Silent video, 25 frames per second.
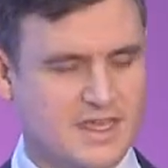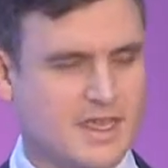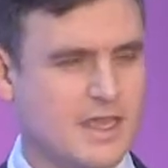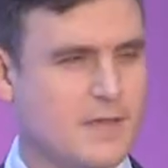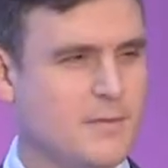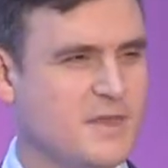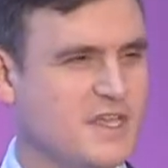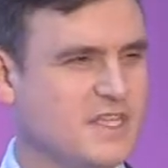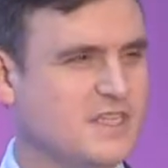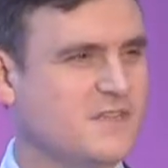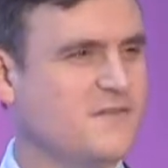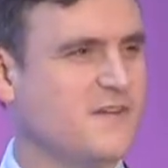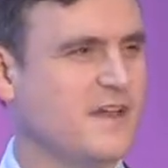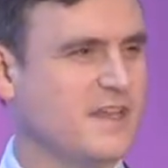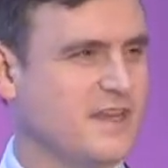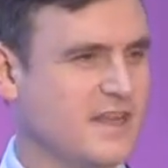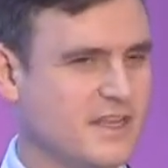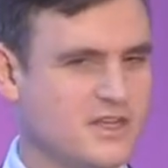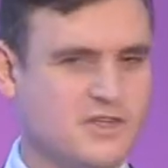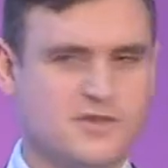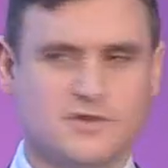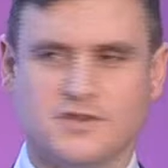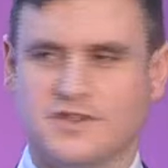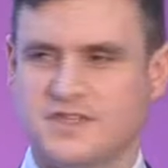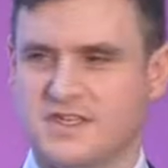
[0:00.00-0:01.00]
It means
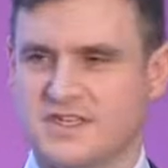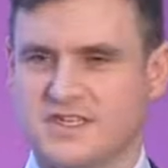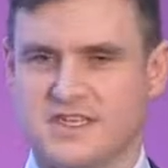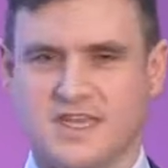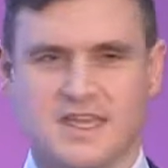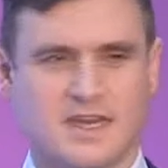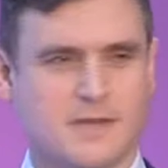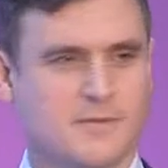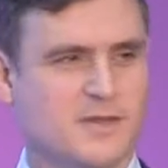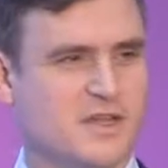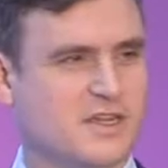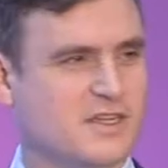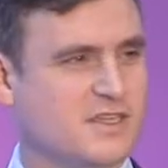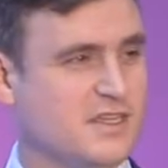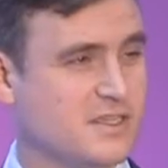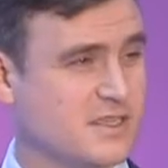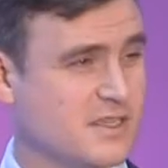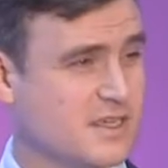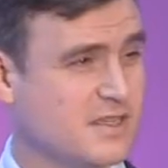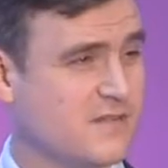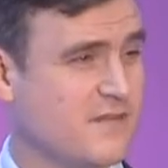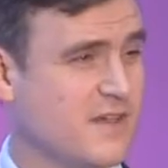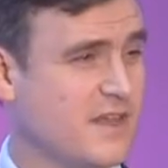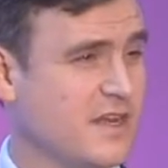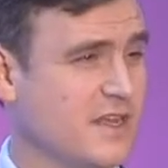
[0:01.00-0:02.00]
financial sustainability, so
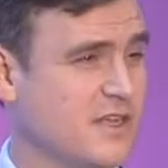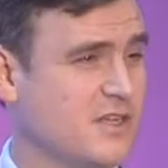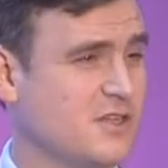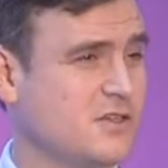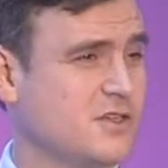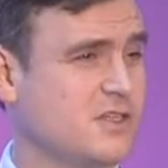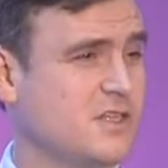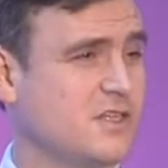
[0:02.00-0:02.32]
that's financial